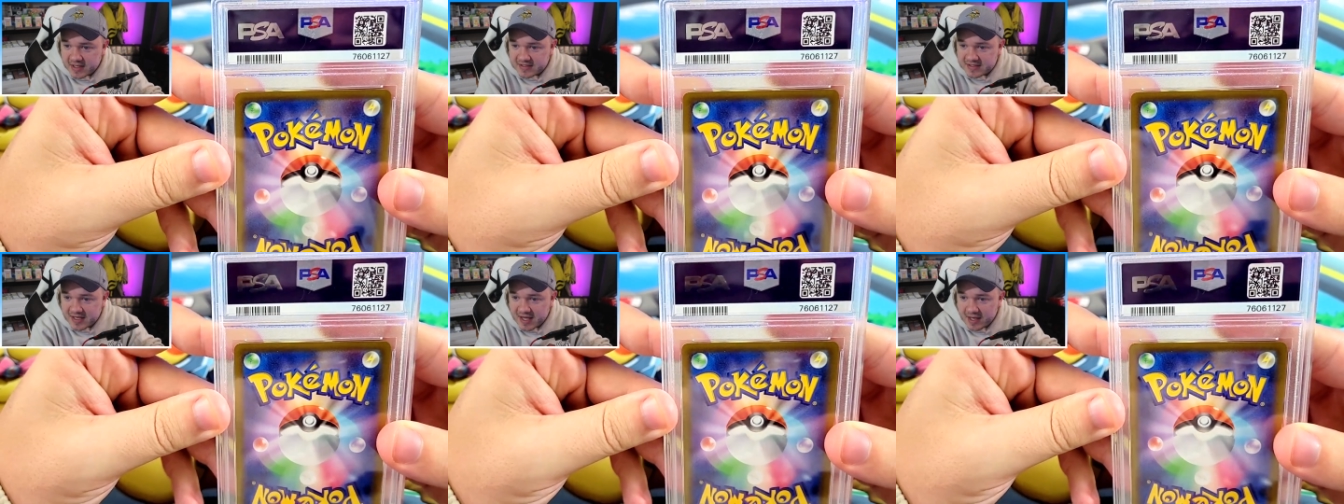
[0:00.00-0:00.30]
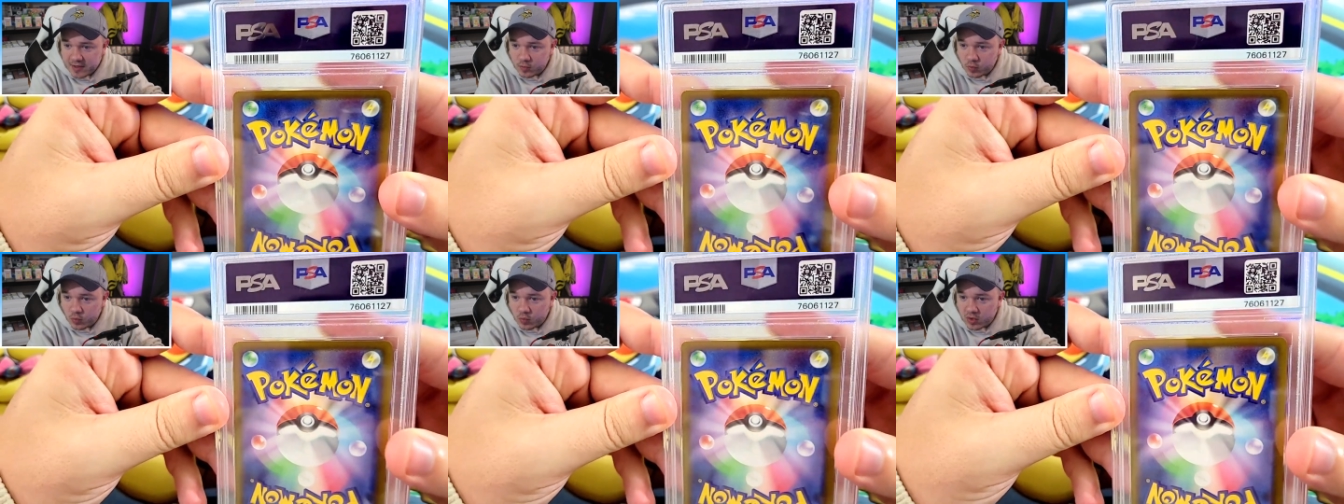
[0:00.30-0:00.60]
It's
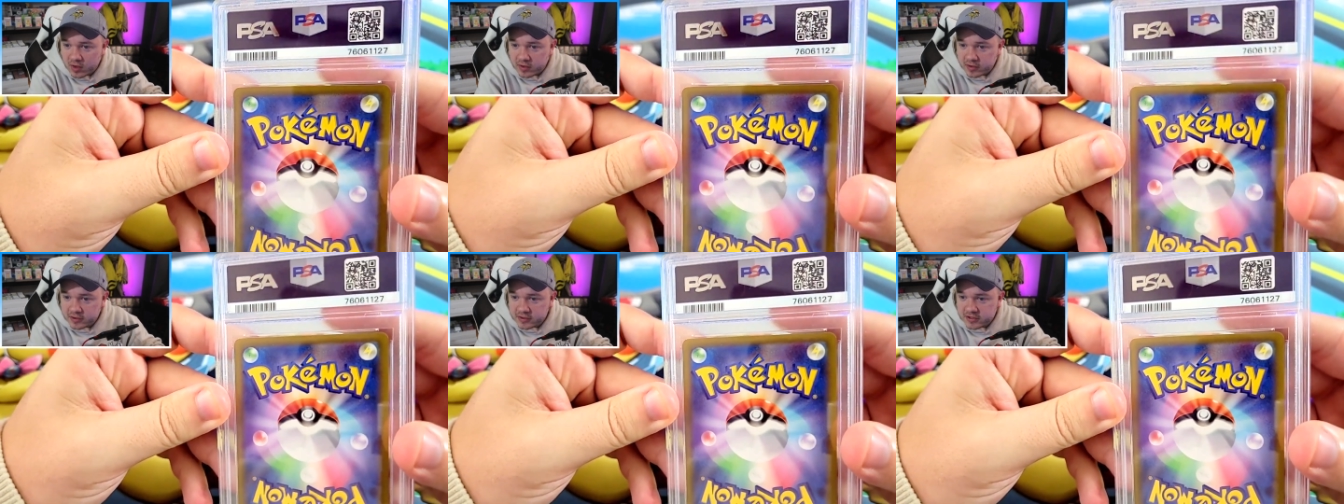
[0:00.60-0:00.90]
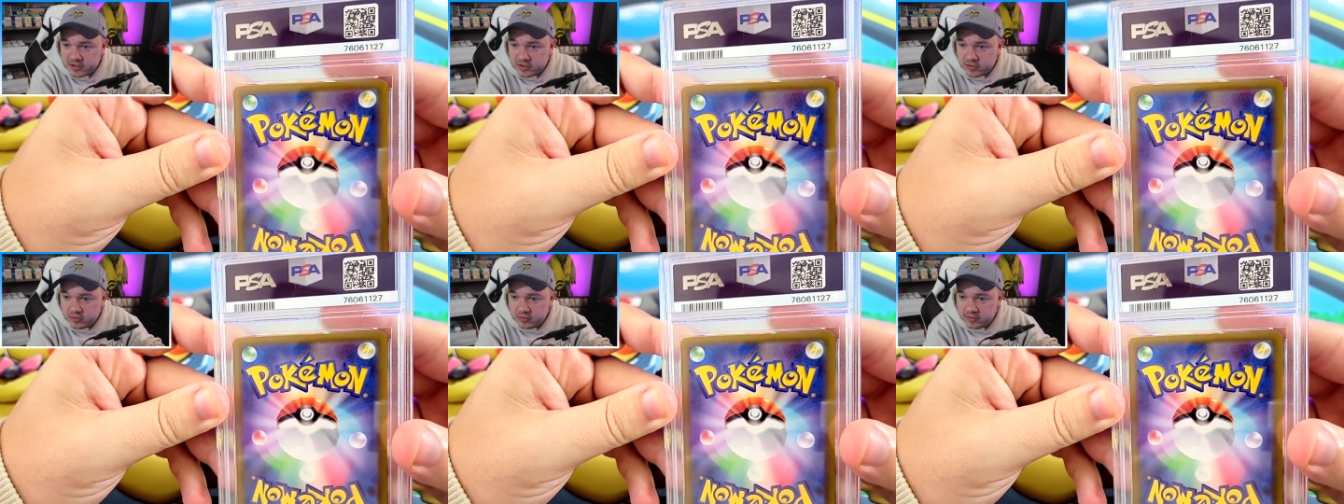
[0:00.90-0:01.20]
got one or
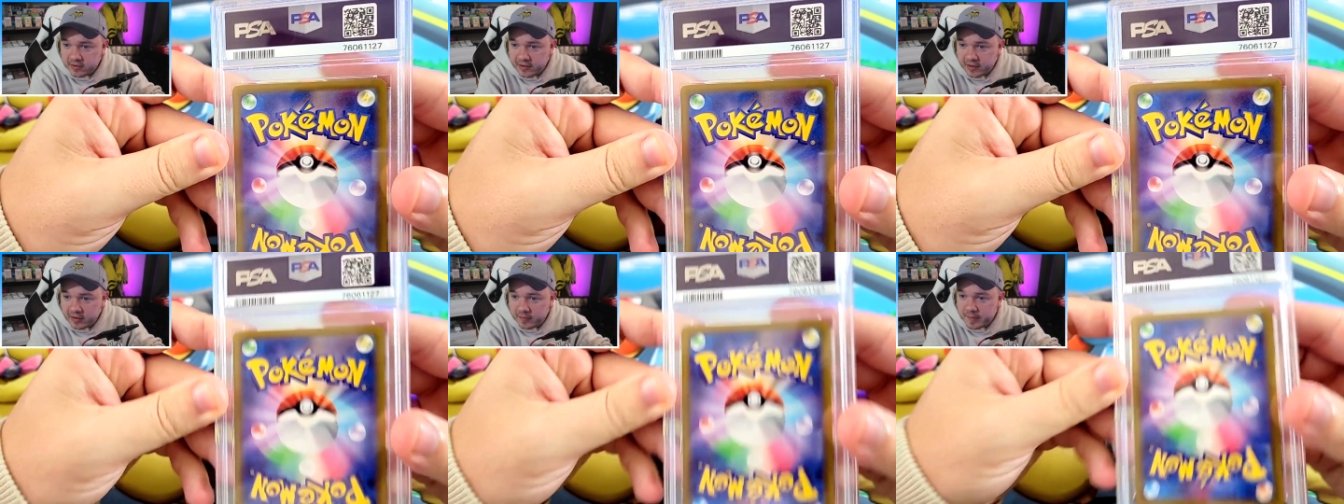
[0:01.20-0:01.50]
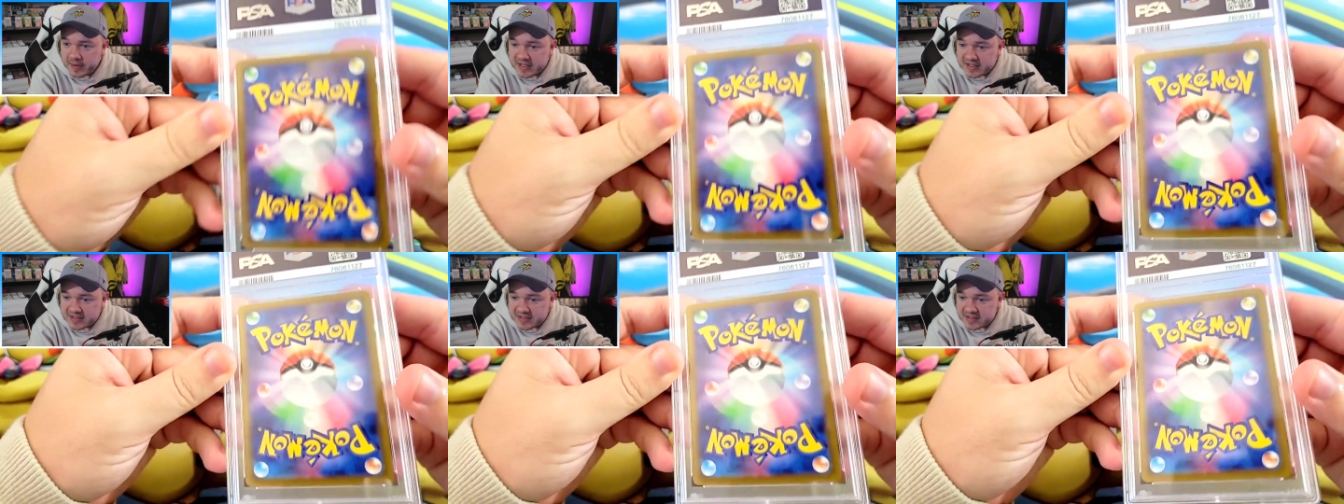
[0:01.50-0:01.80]
two little
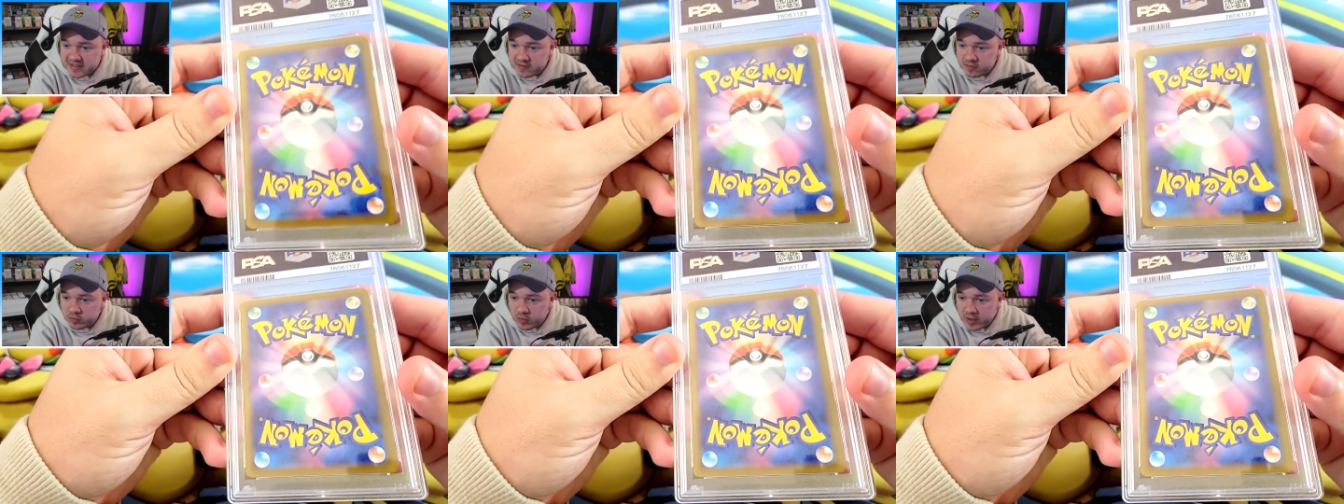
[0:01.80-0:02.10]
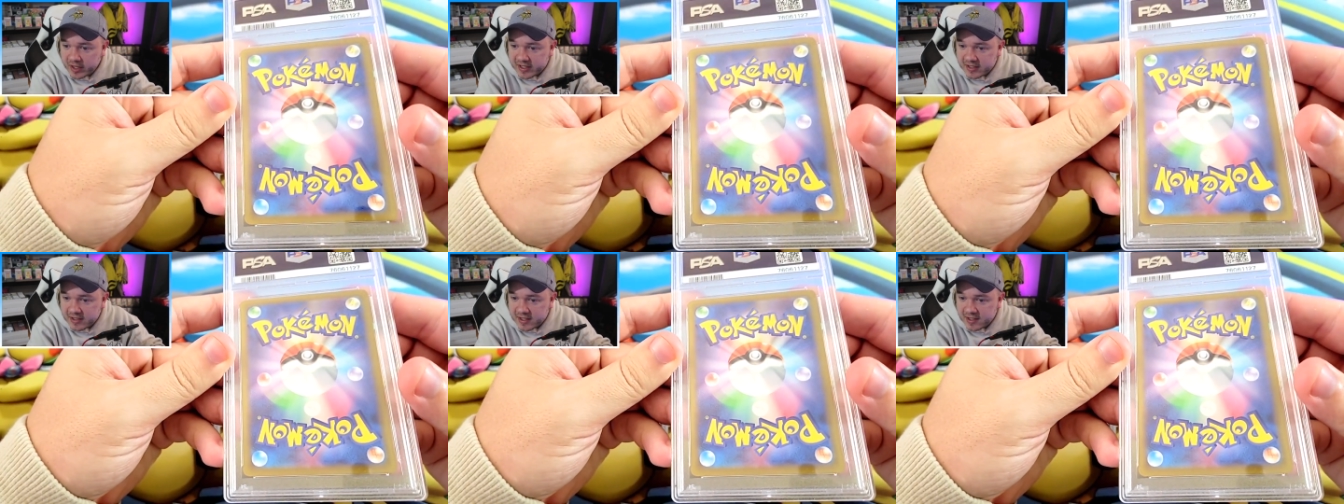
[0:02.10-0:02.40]
pieces of
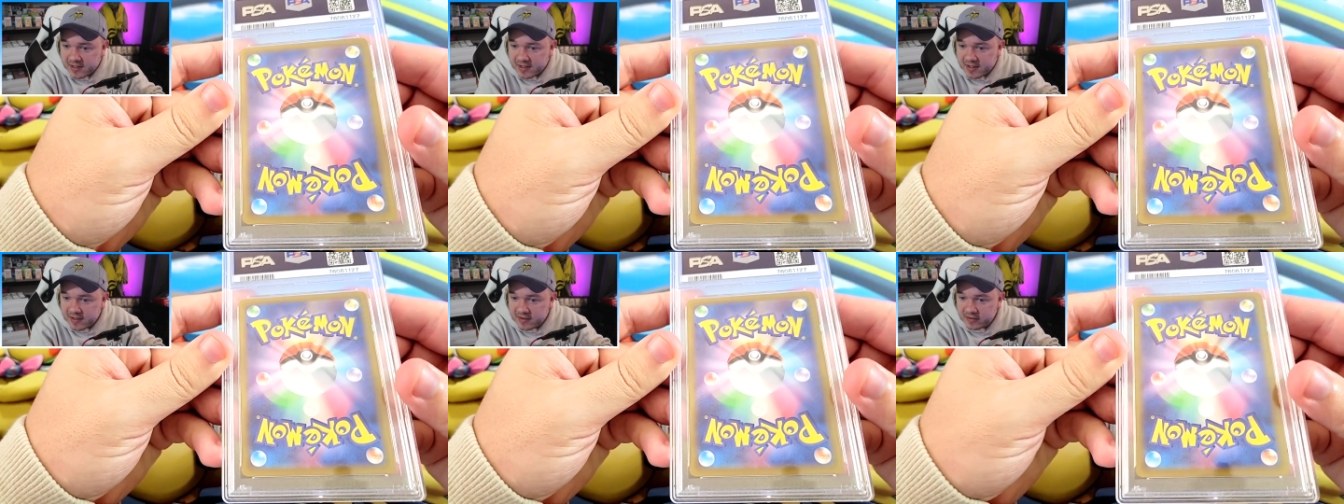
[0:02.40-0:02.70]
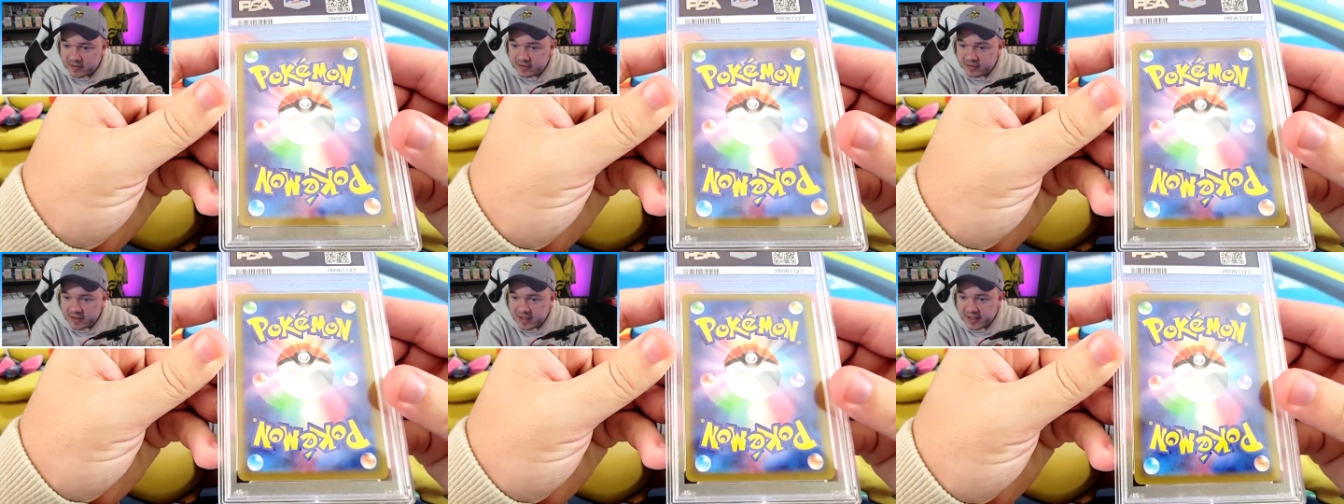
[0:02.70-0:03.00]
whitening here
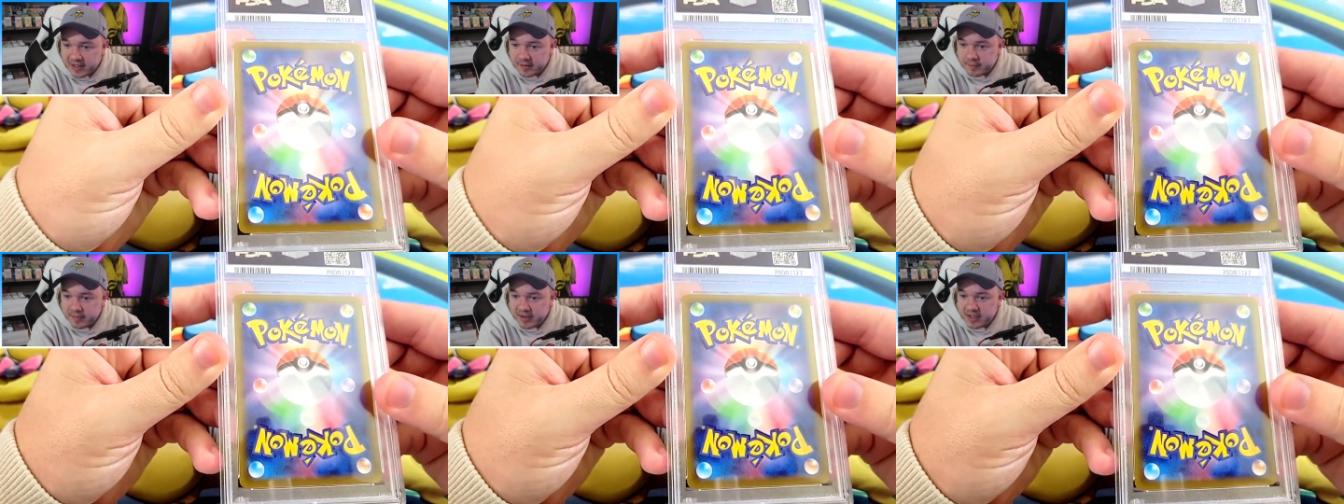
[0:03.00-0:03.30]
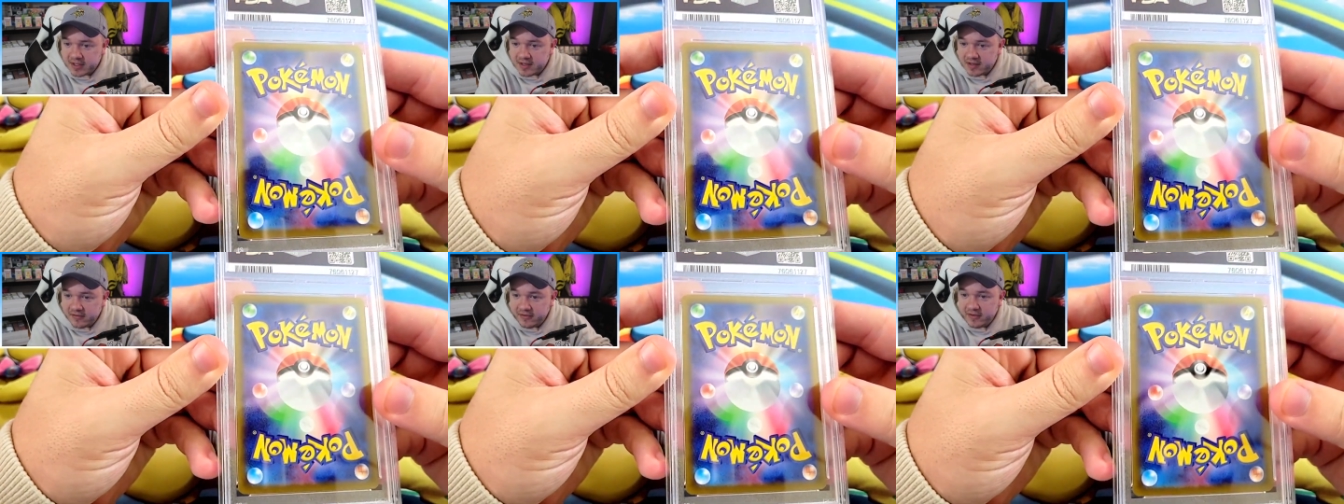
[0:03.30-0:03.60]
and there, but
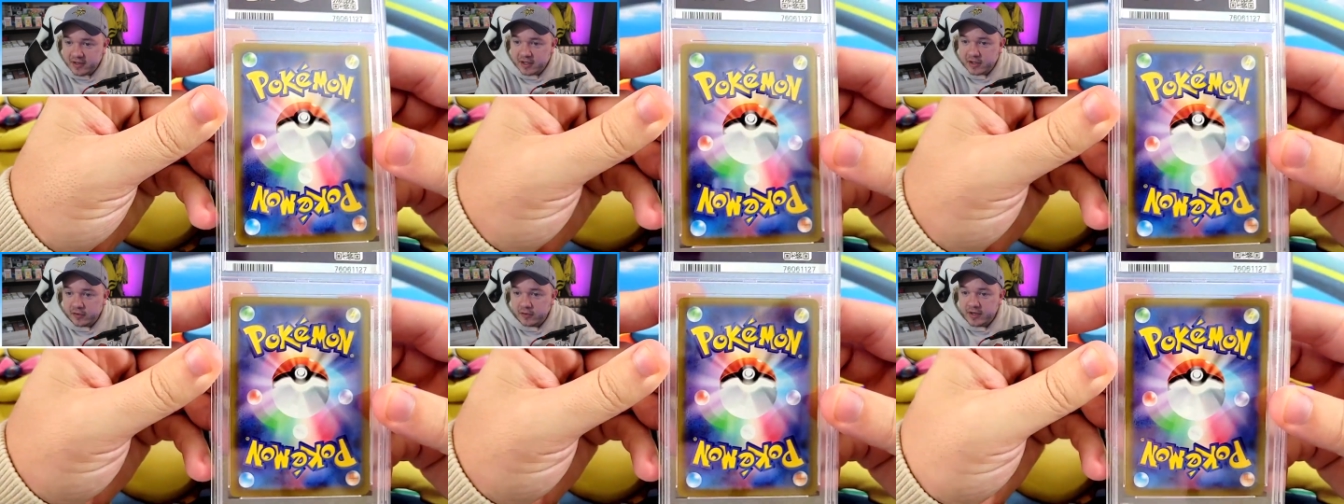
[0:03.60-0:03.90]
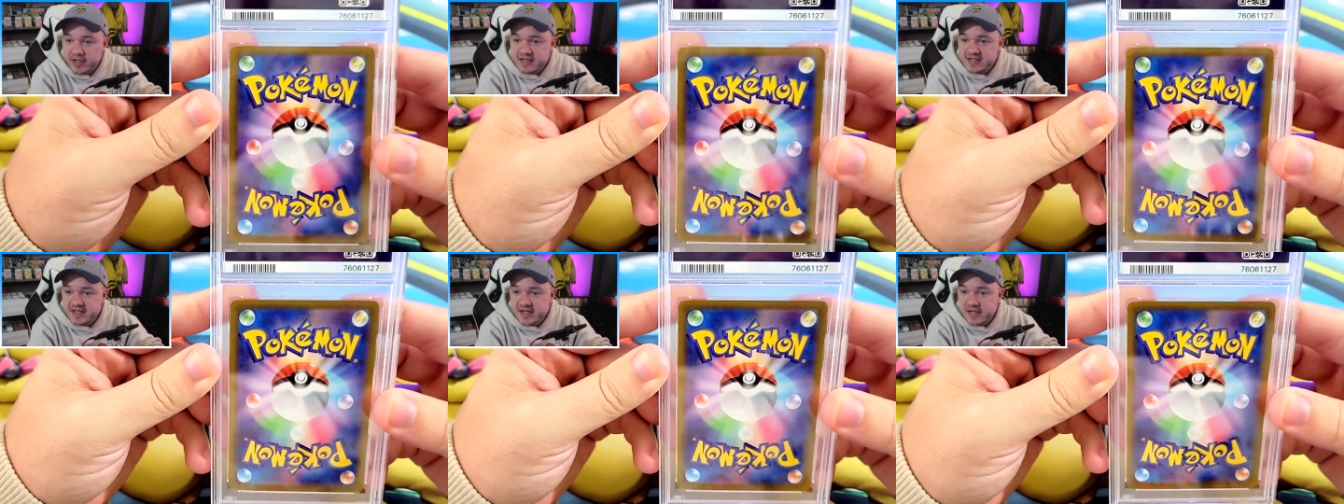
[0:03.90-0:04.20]
nothing
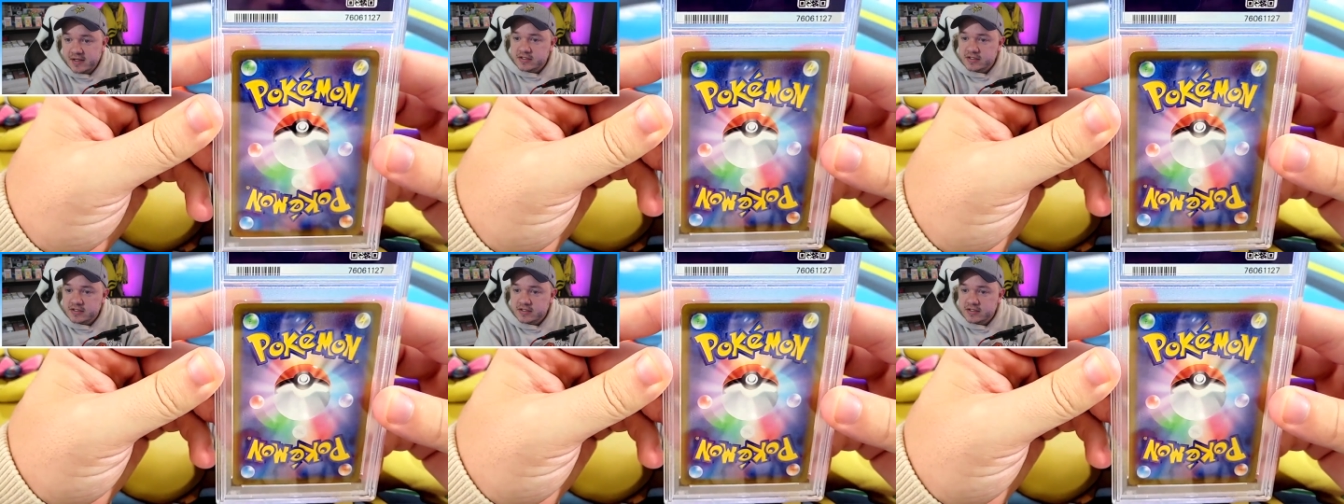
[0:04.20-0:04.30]
crazy.